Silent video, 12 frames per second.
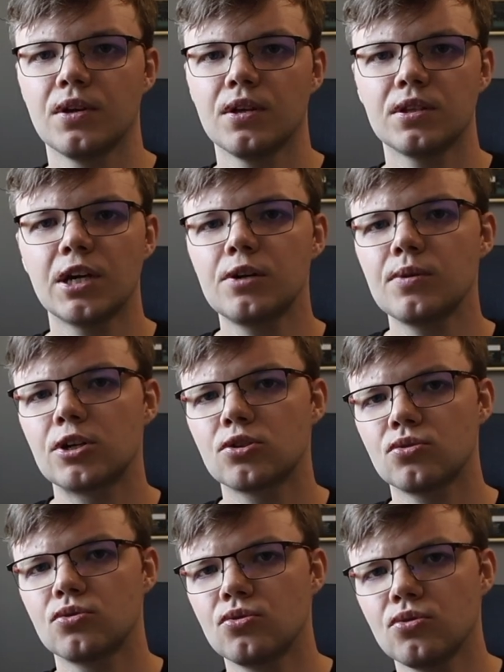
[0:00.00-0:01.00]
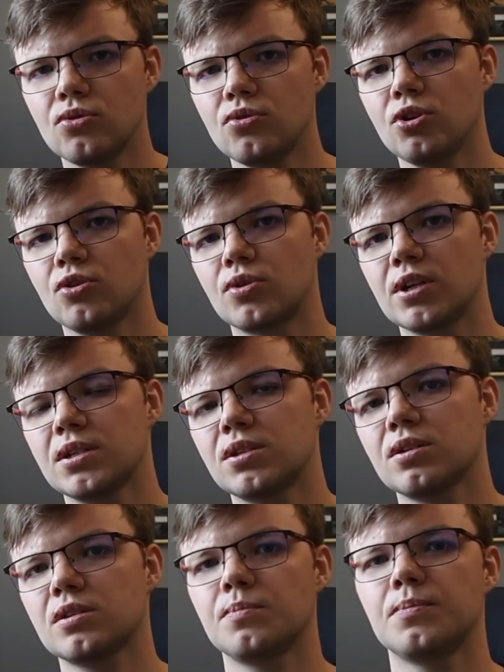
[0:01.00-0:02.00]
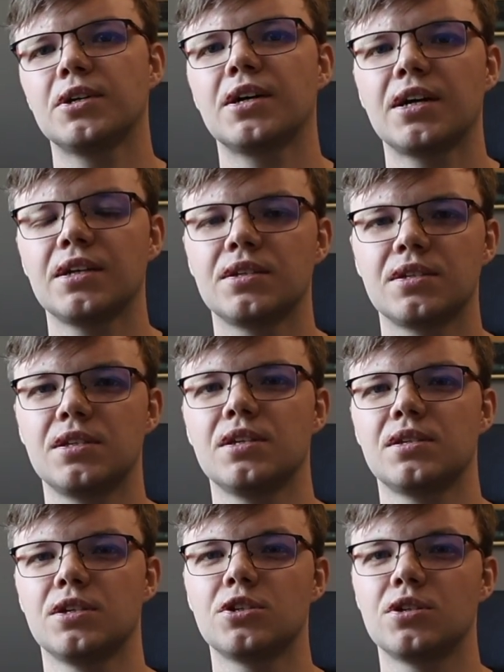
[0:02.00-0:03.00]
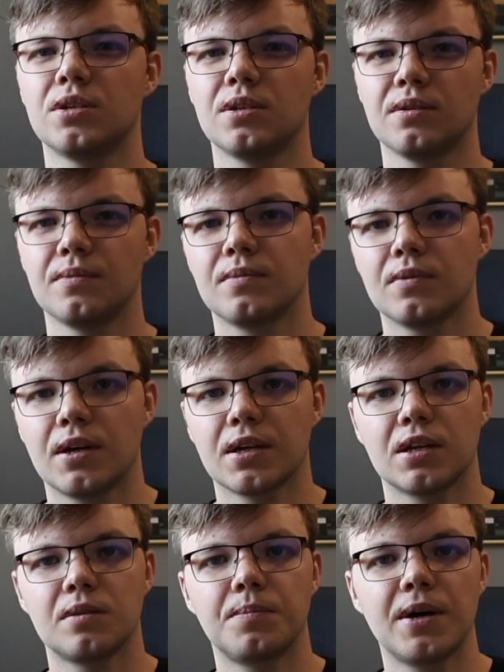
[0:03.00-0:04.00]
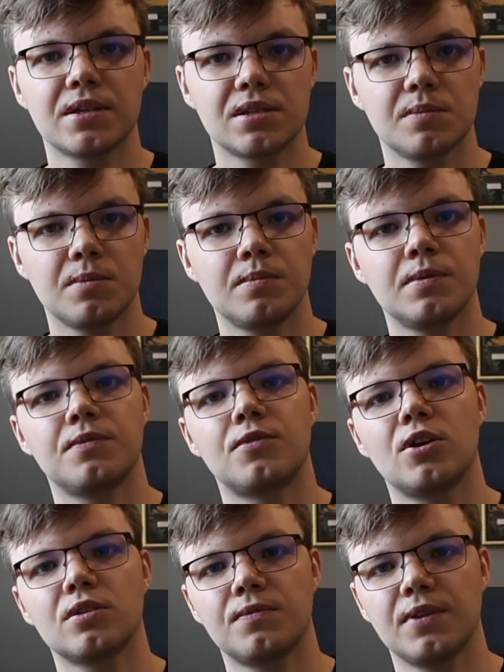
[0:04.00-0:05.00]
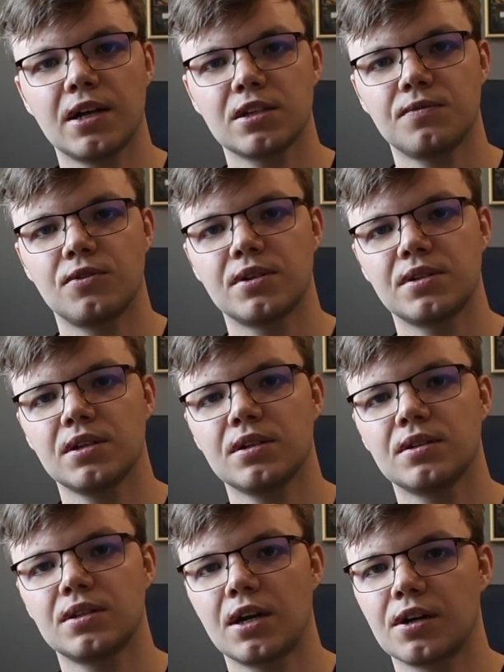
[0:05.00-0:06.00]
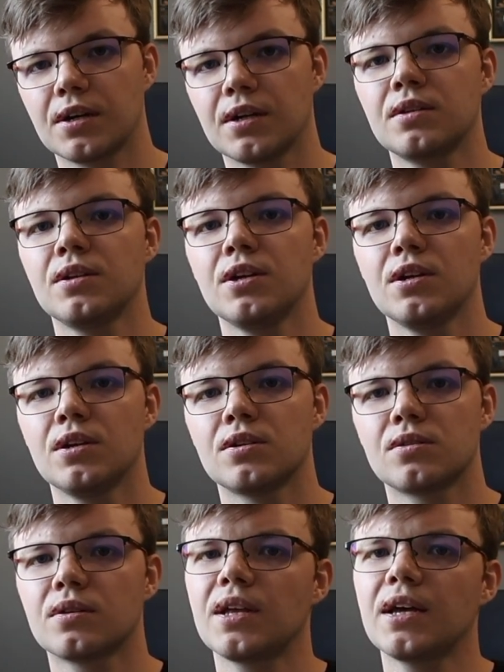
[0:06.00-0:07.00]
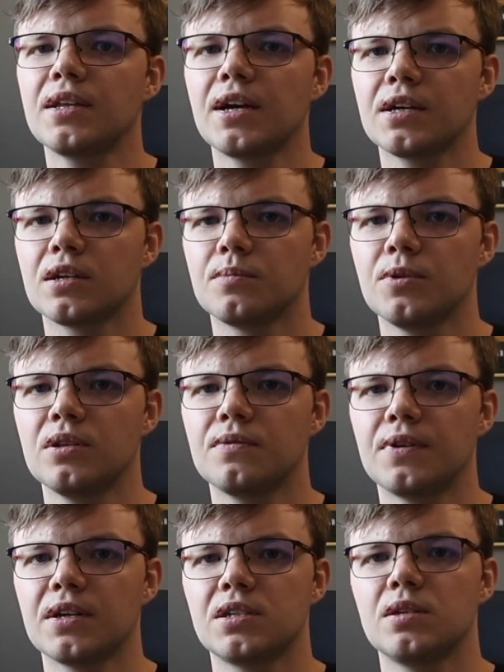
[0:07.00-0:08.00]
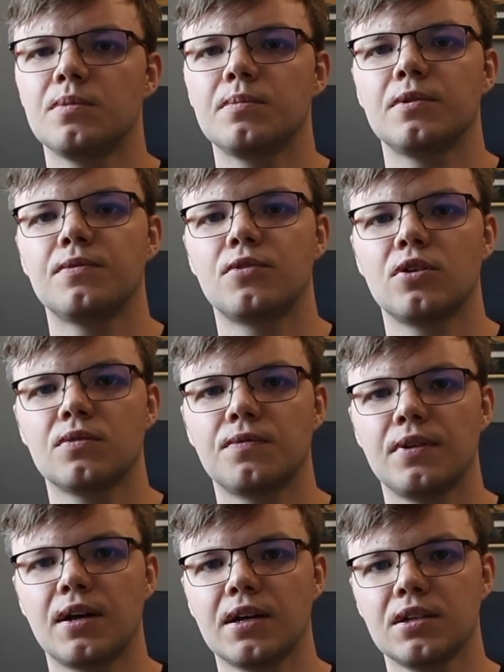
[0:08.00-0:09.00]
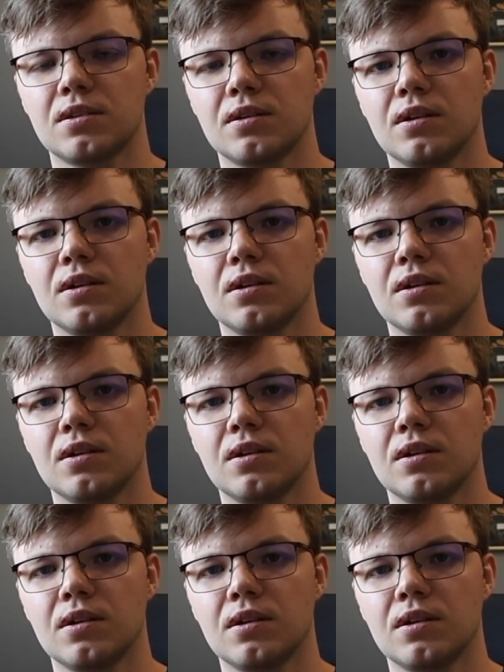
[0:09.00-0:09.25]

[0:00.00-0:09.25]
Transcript: There were two reasons behind this decision. I can pass CppFront flags for a single target, so that I can modify CppFront flags